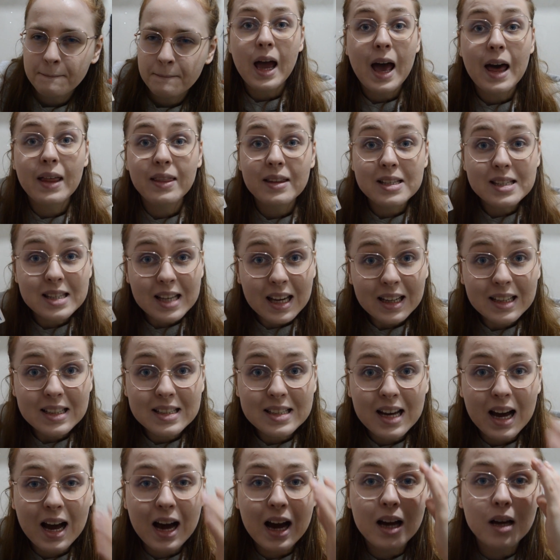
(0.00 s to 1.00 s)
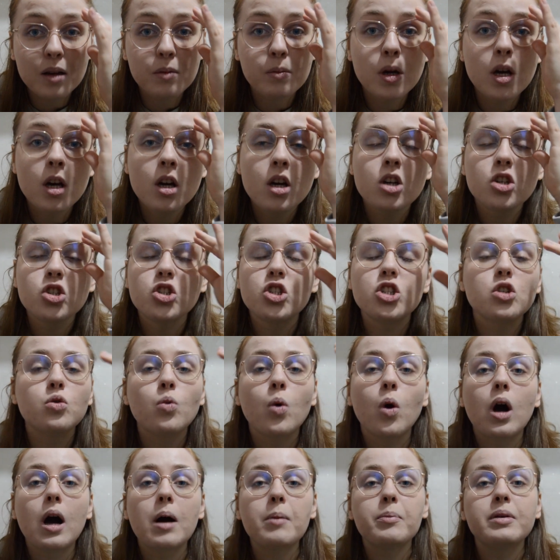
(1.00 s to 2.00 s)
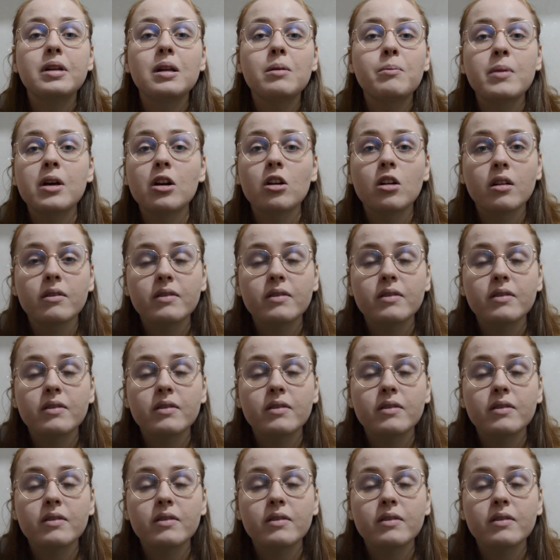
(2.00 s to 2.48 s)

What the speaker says: And the second time she woke up in the middle